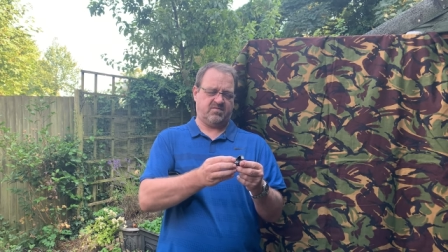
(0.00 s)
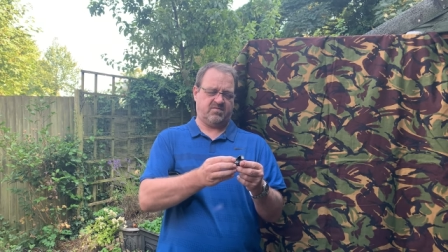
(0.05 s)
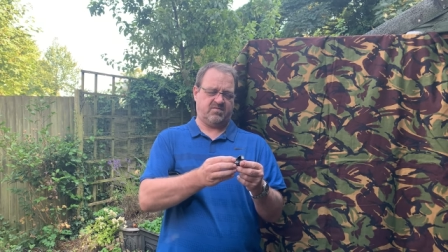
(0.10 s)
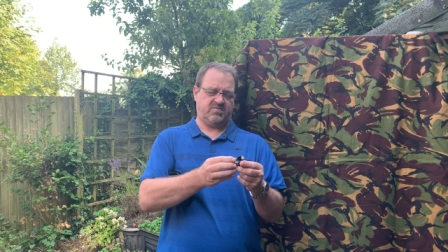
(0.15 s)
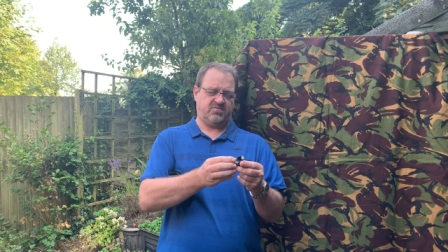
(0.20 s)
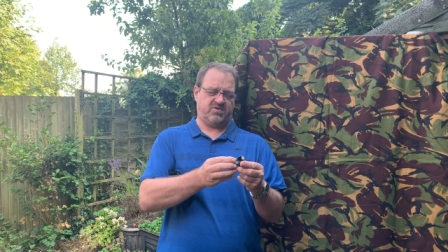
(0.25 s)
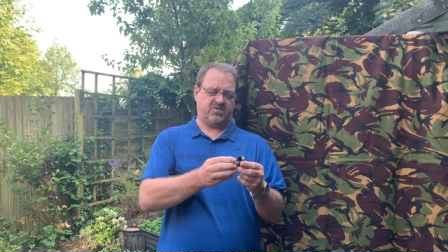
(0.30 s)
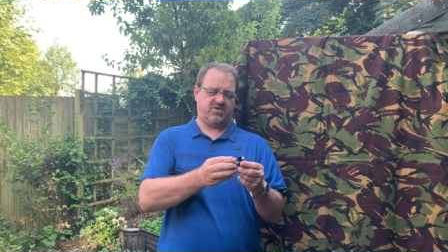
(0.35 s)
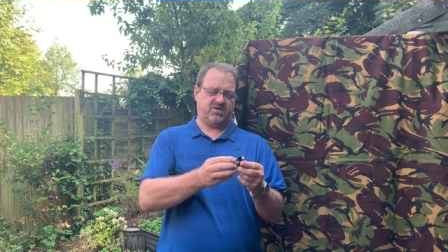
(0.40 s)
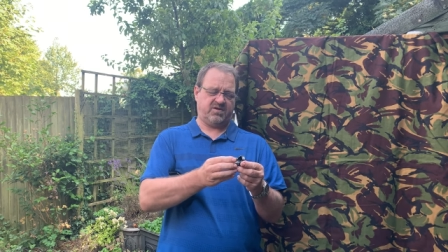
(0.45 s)

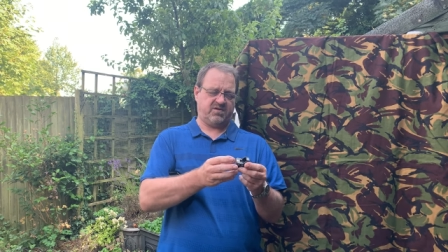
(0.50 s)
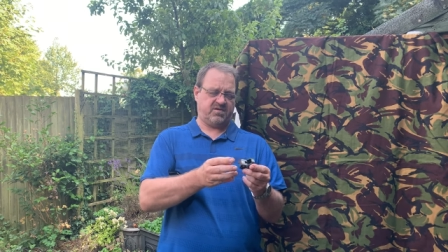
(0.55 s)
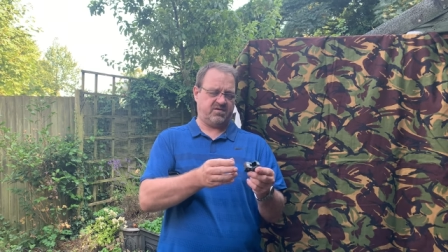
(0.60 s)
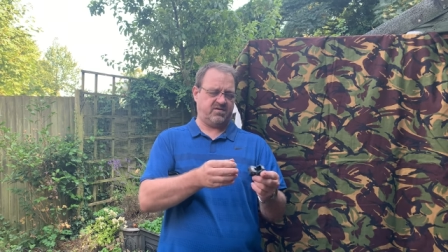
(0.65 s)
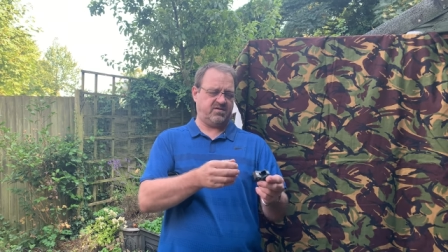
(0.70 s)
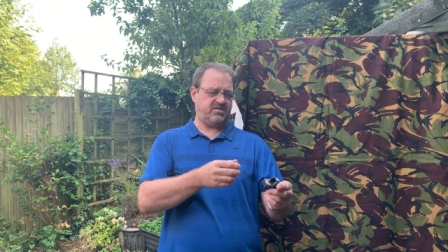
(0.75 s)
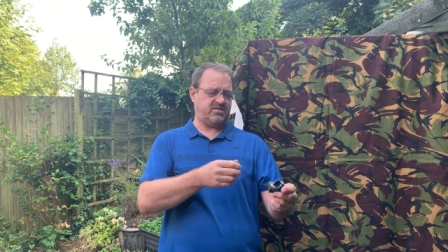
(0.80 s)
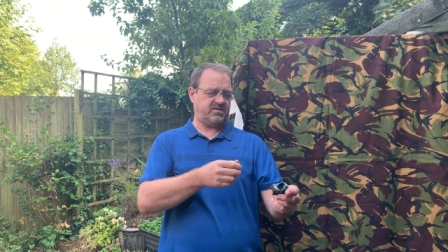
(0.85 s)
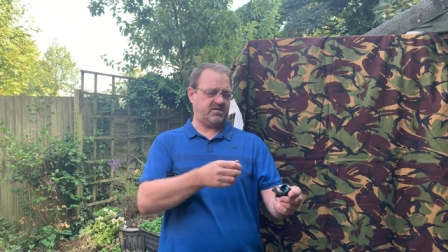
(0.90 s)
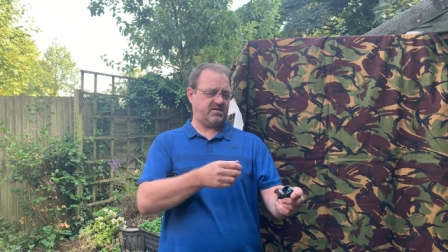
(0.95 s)

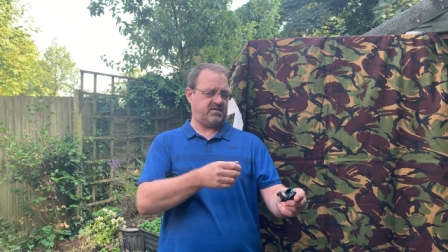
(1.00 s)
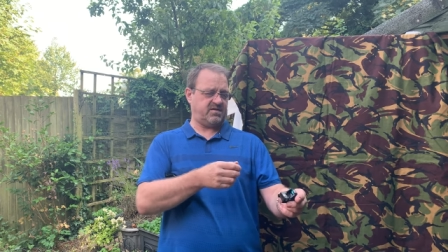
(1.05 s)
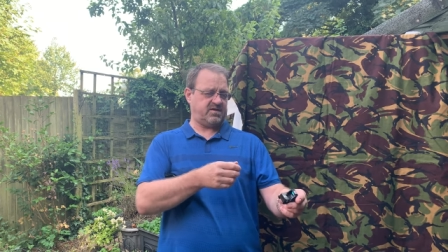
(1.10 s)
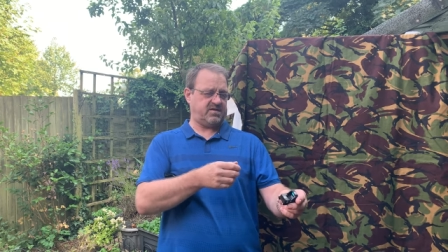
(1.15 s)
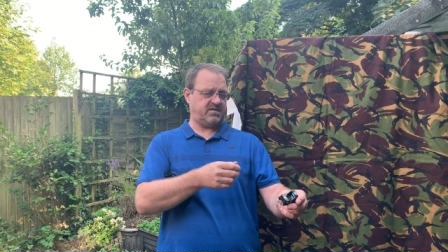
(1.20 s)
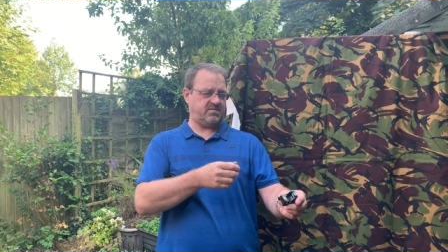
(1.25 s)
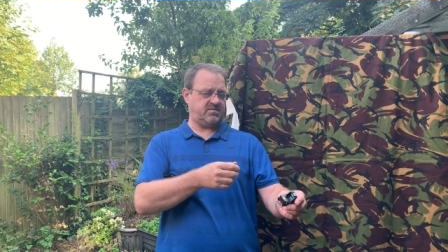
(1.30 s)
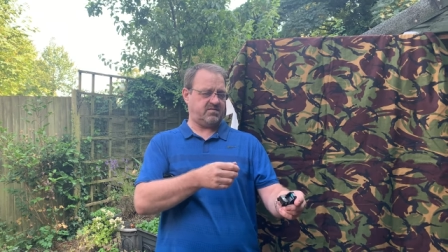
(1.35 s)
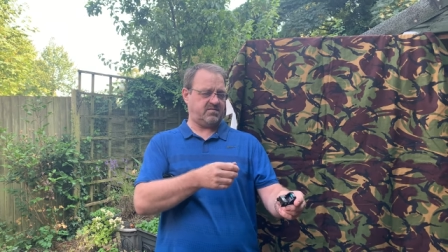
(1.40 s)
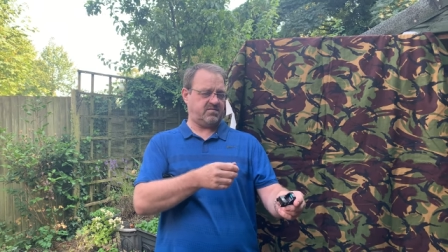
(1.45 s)
Trijicon, is it
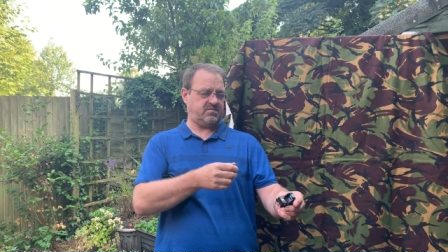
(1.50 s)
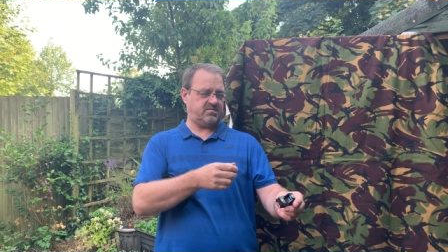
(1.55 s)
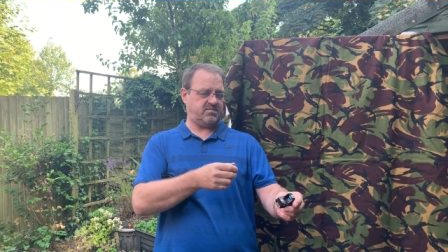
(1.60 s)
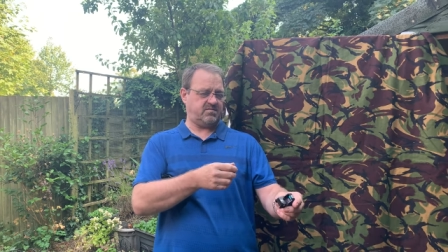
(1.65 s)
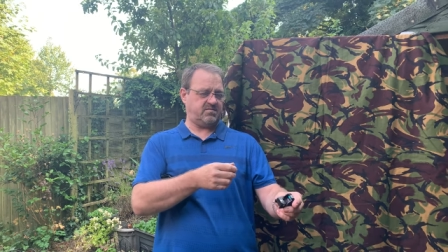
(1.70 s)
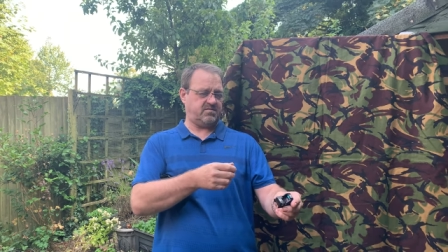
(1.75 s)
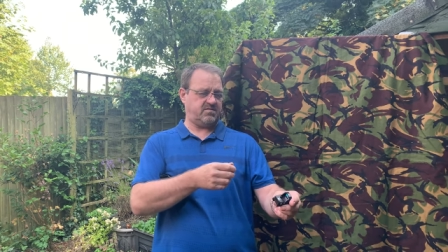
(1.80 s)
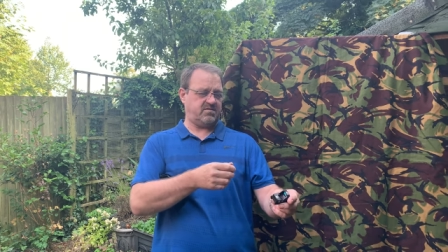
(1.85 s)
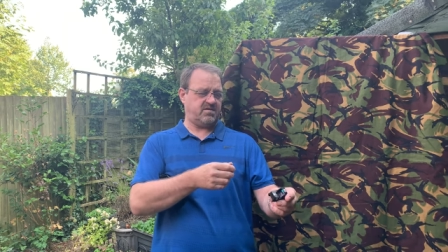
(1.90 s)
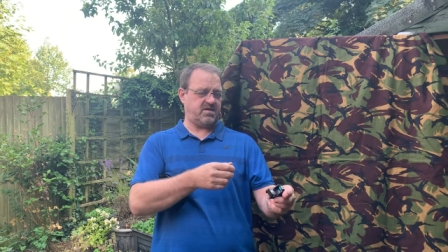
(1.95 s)
does? Yeah.
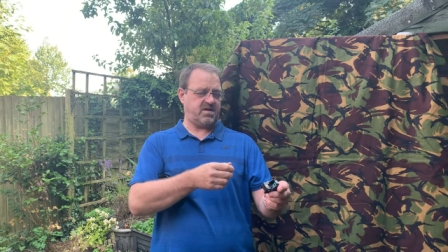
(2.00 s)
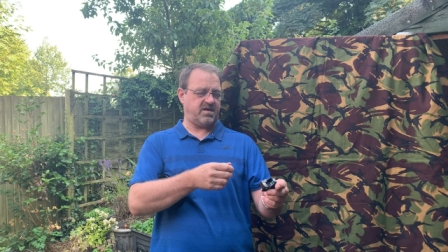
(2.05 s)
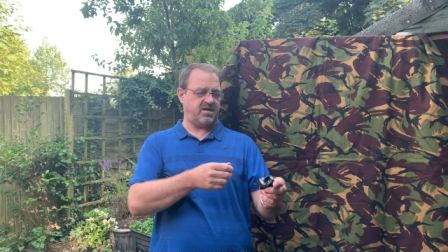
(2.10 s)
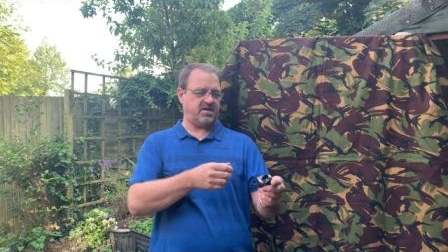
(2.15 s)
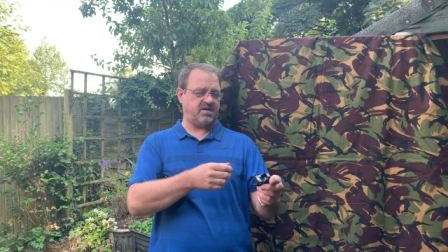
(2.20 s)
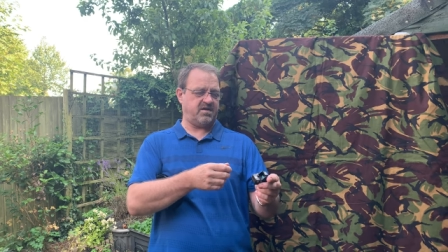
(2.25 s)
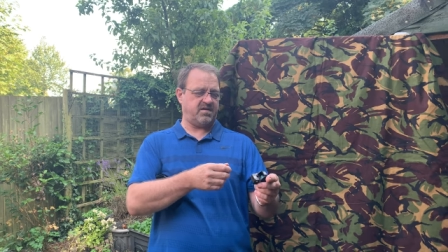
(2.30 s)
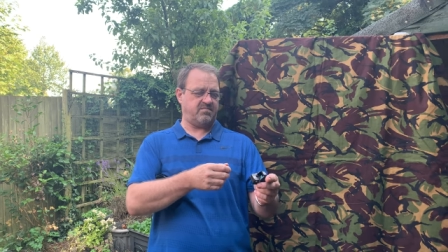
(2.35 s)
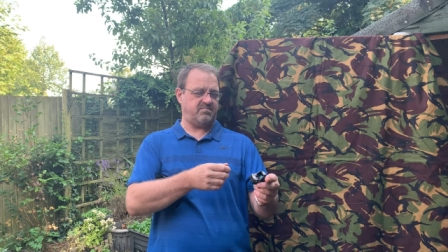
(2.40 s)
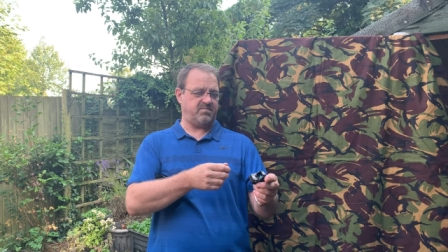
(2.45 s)
Uh,